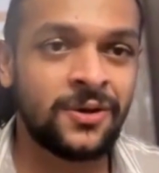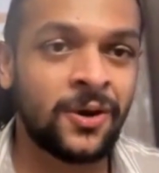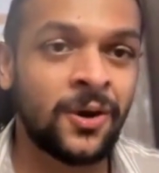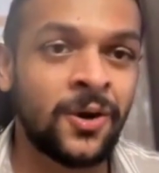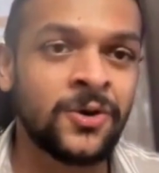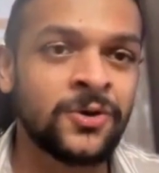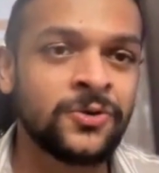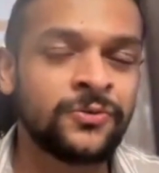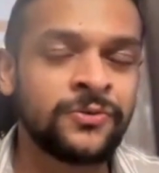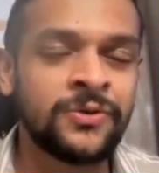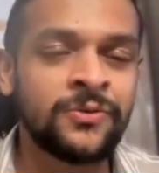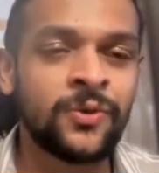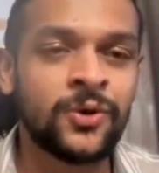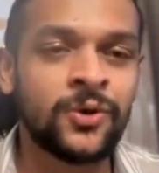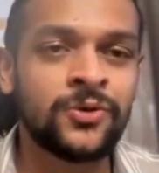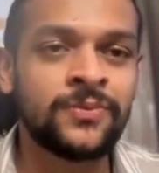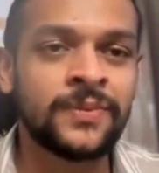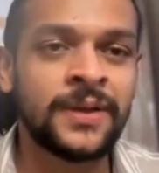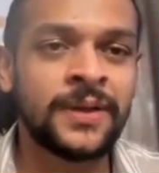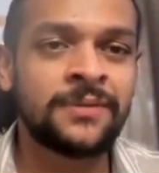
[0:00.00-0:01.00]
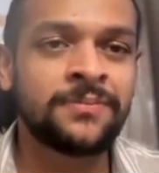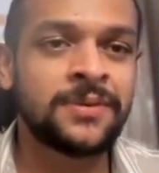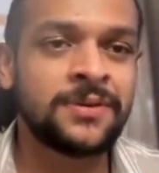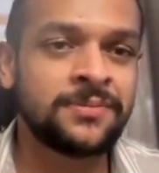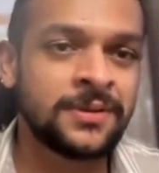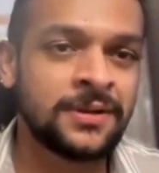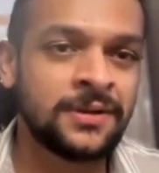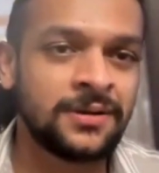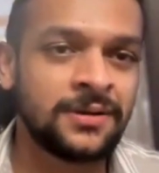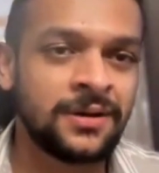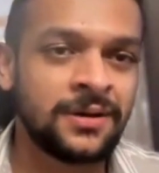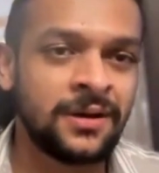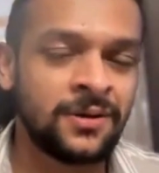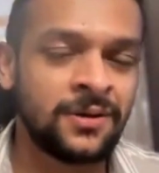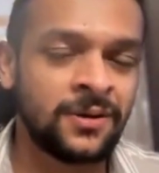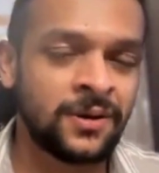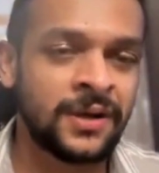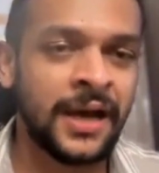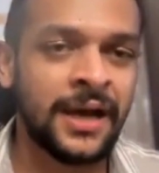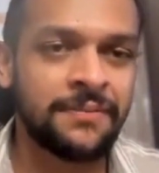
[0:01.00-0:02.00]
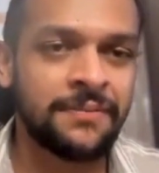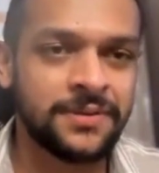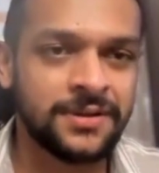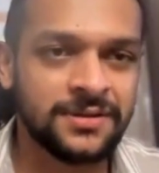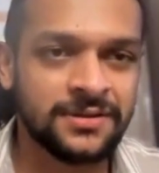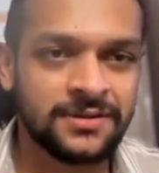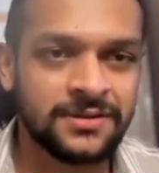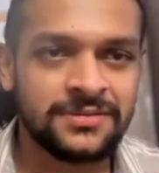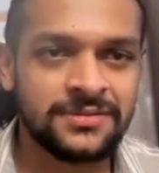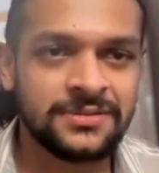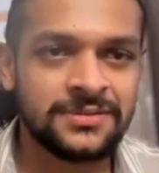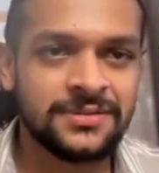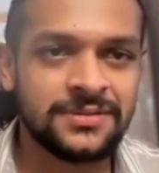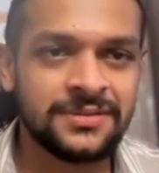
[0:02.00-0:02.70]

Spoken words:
or do we want to make people a lot happier?